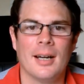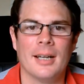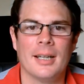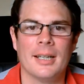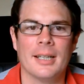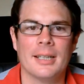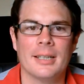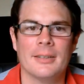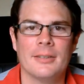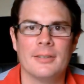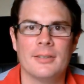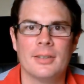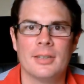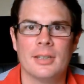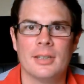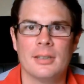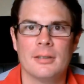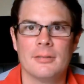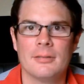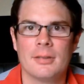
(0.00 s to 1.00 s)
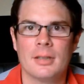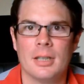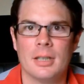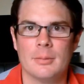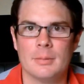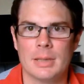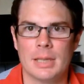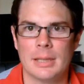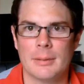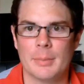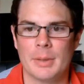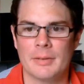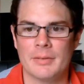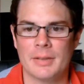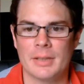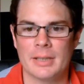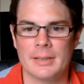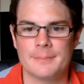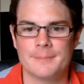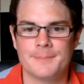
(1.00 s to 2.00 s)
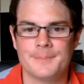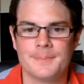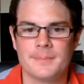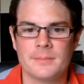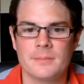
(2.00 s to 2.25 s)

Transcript: and it calmed down after that.